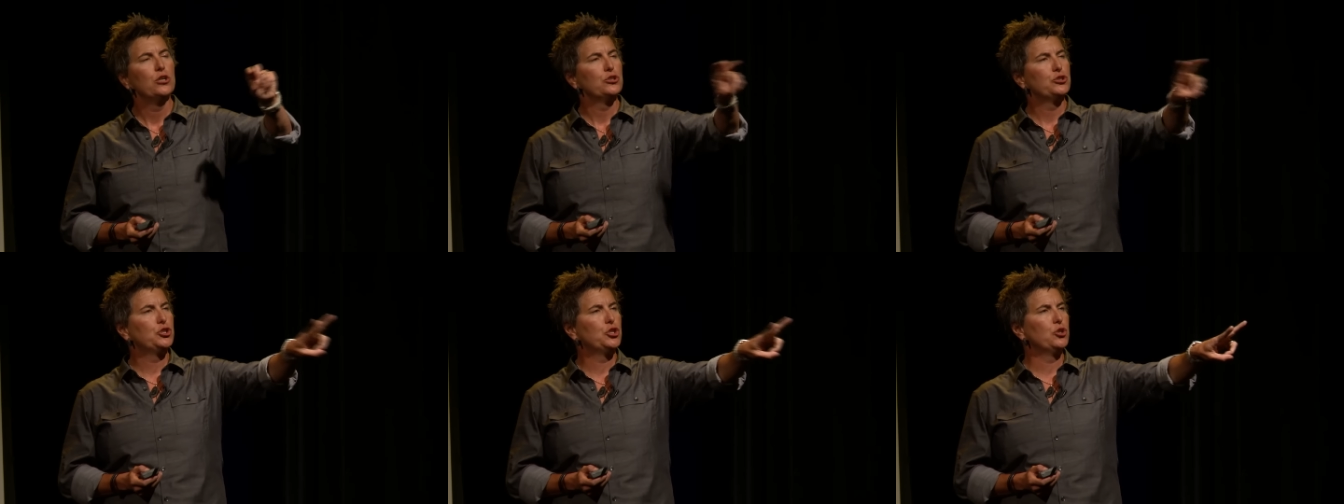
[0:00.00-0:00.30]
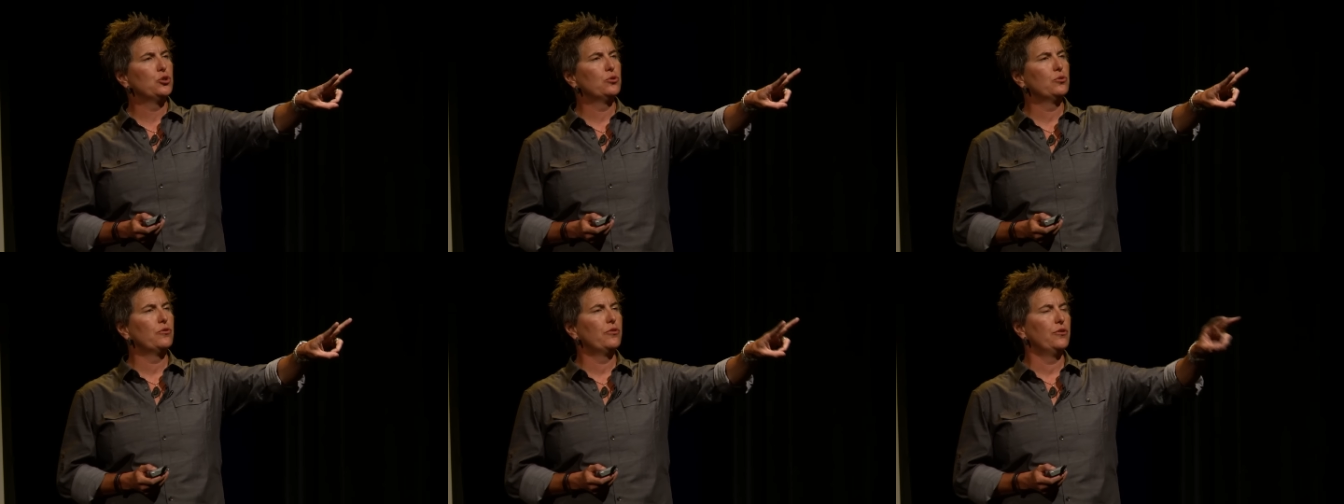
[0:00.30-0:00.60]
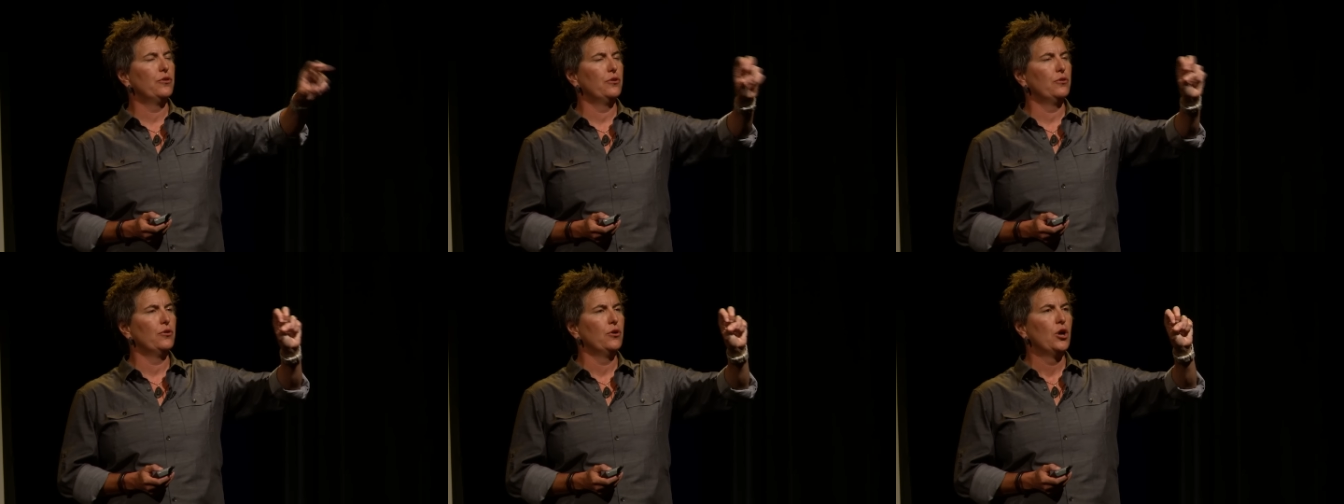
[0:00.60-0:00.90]
Two,
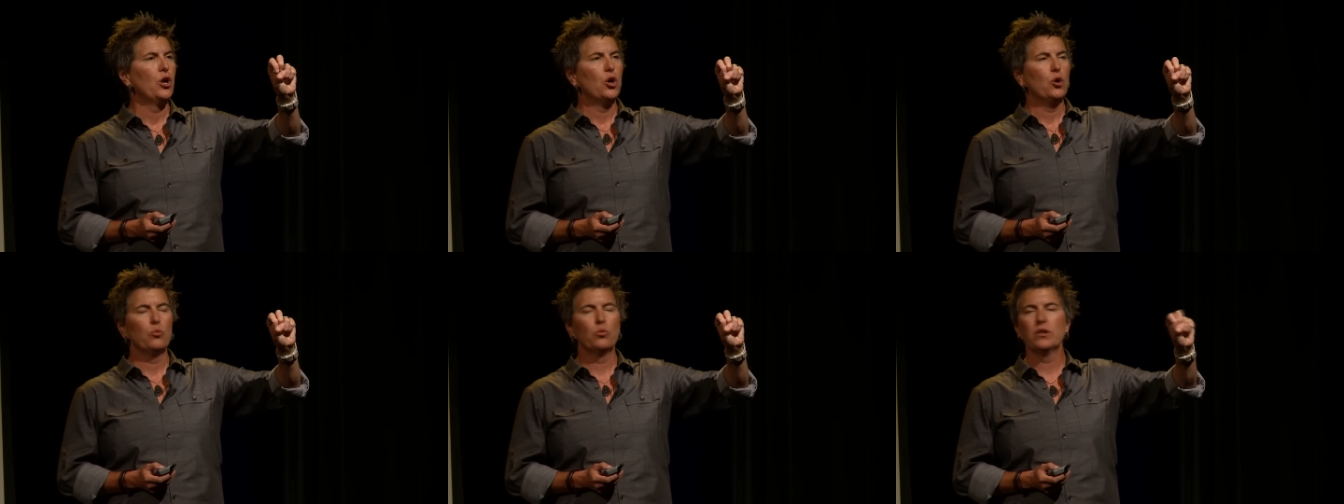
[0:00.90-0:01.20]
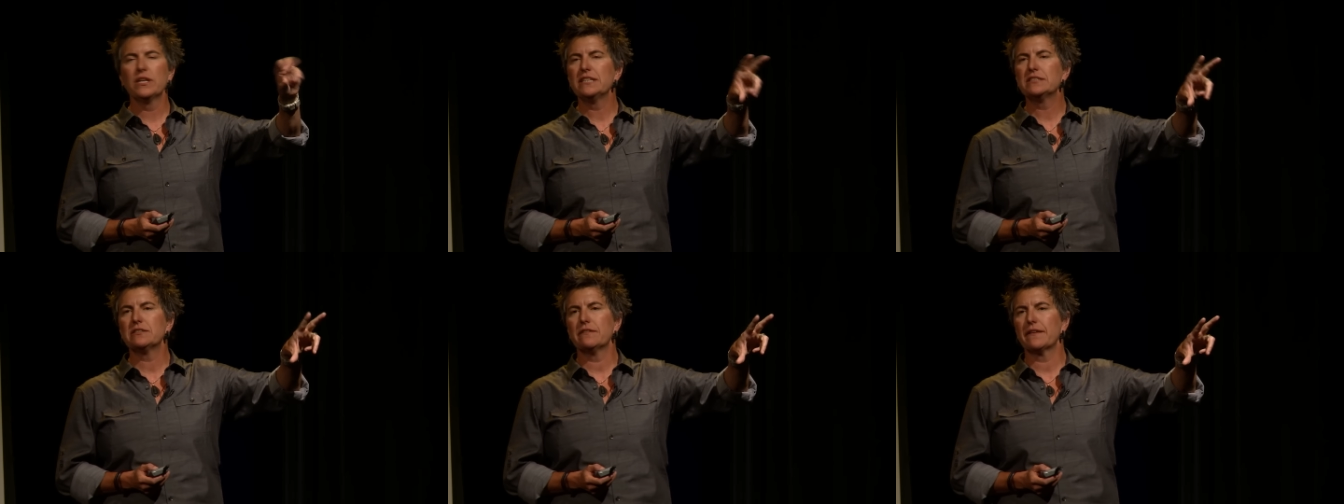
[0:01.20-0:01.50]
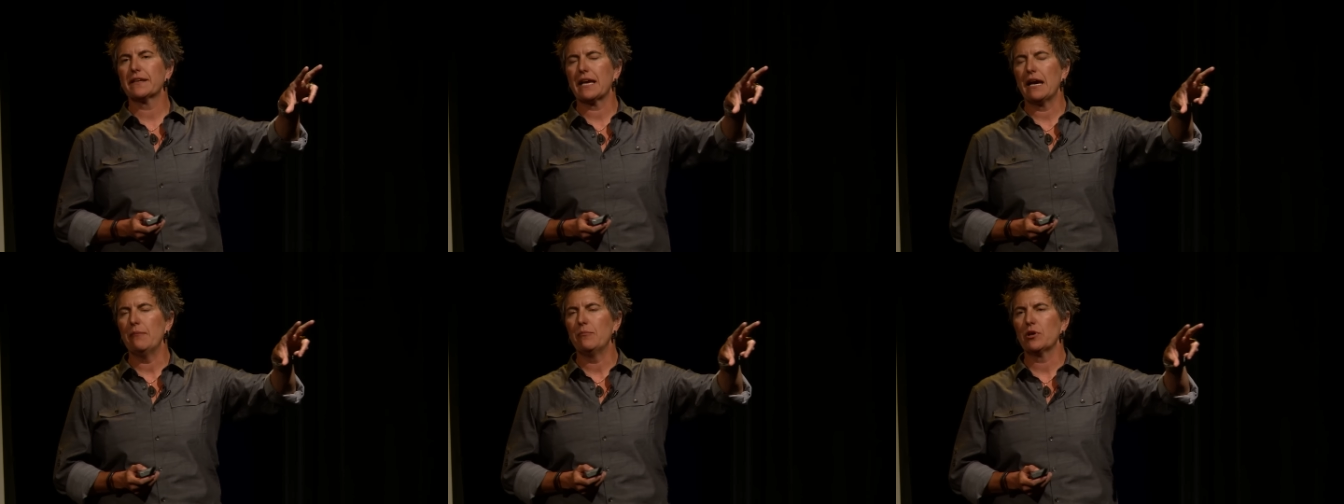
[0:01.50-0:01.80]
the release of
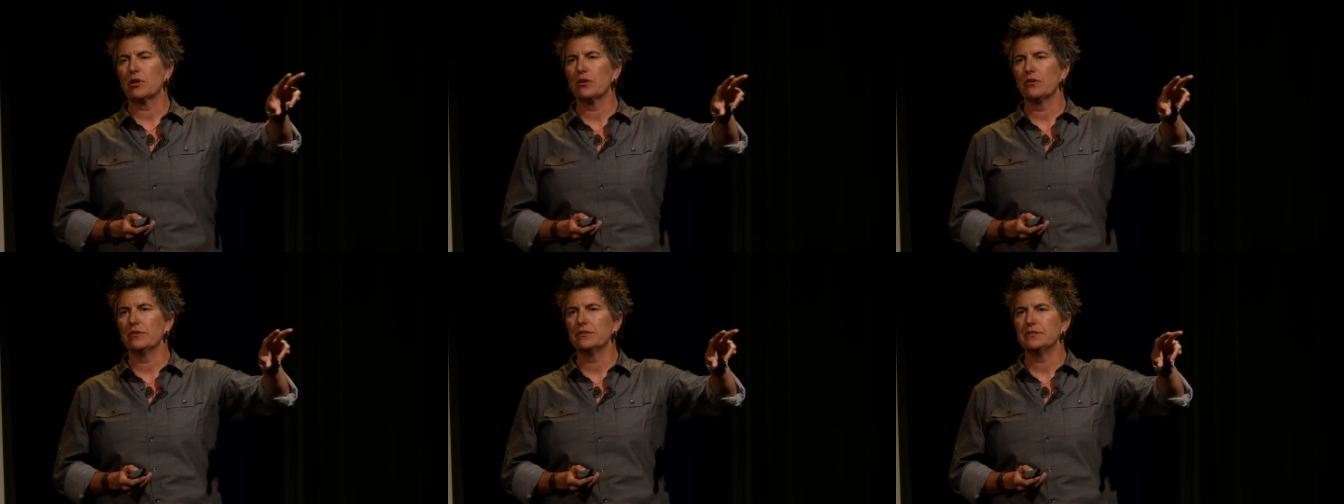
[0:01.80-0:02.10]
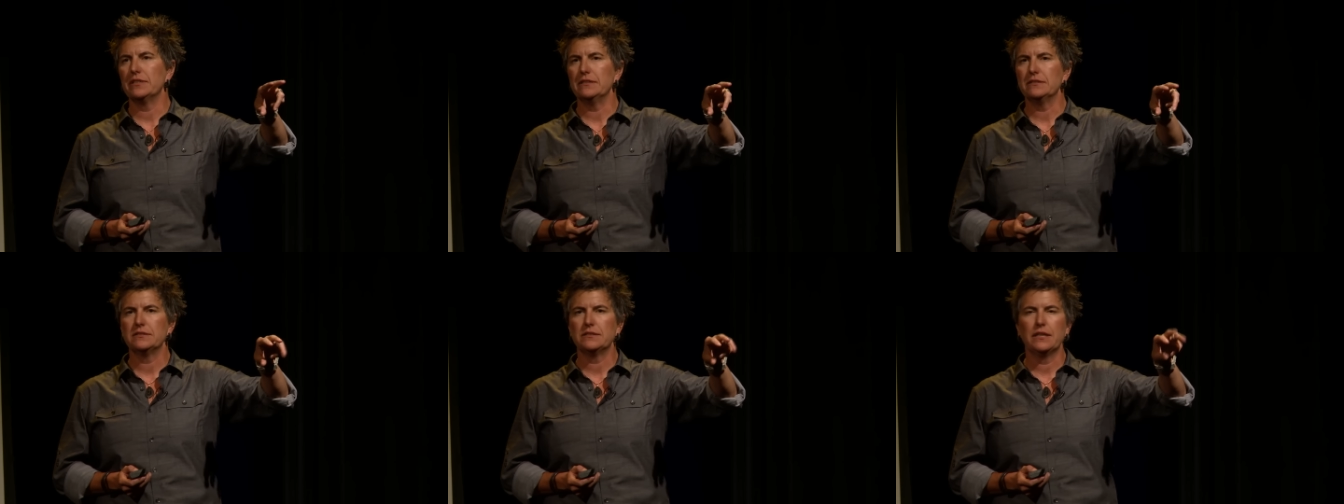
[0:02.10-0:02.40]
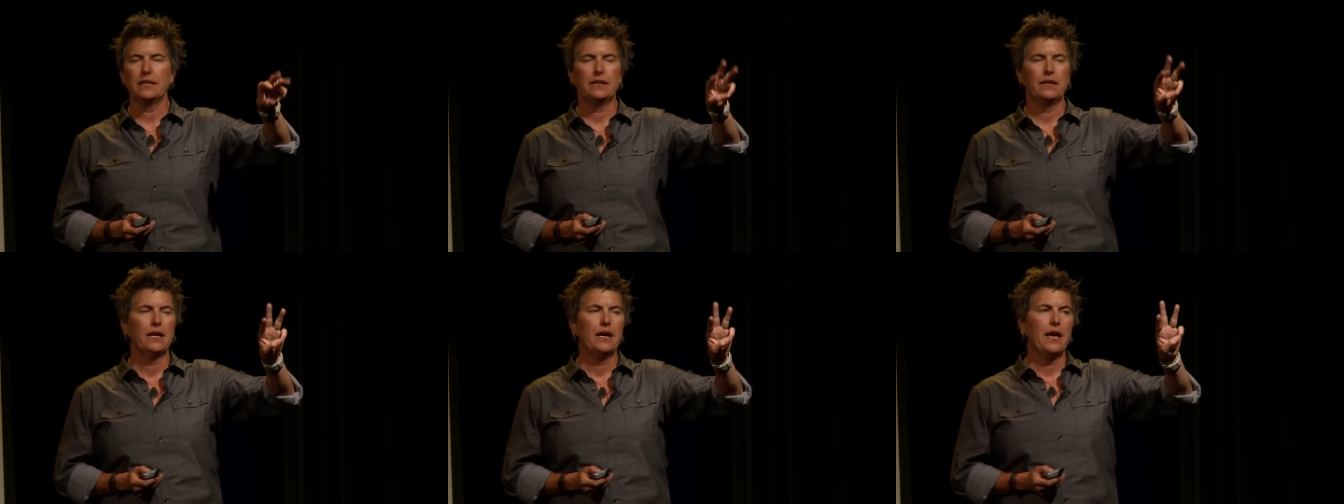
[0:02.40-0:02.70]
the chemical is
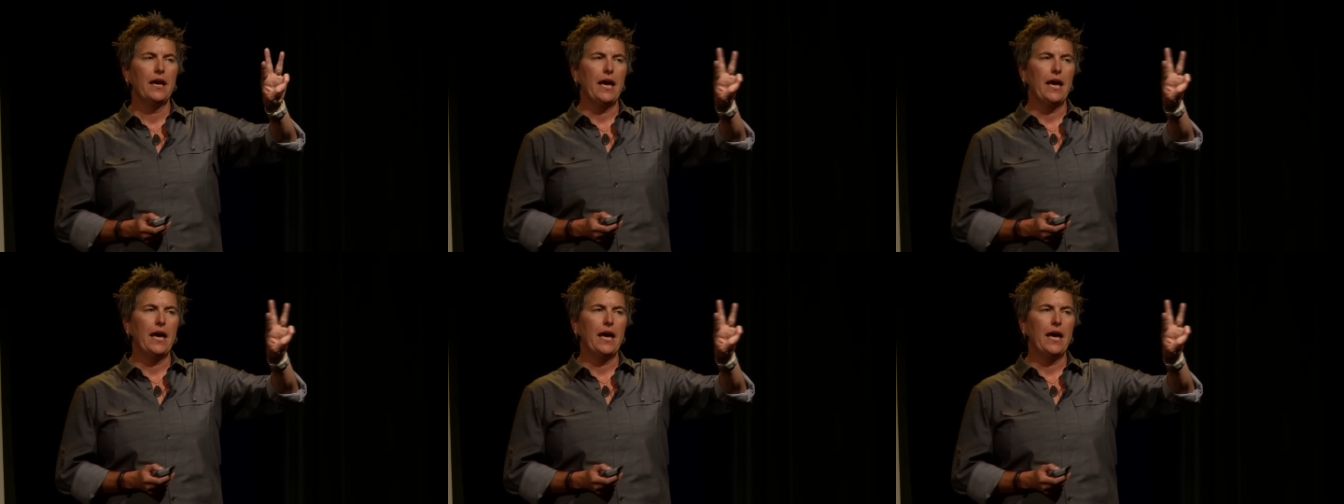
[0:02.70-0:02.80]
instant.